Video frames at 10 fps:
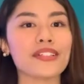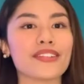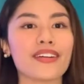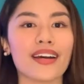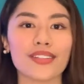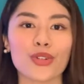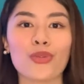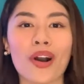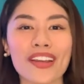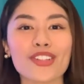reason as to
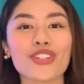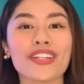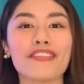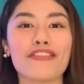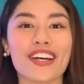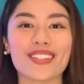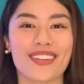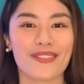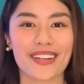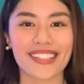why you should invest
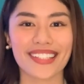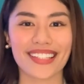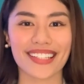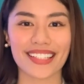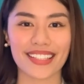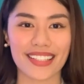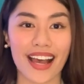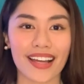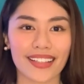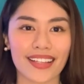in real estate is
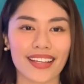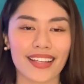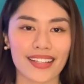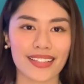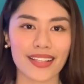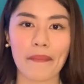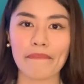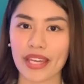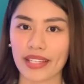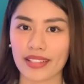that it is a
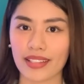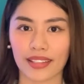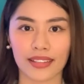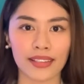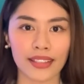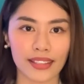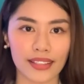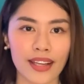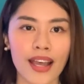basic need.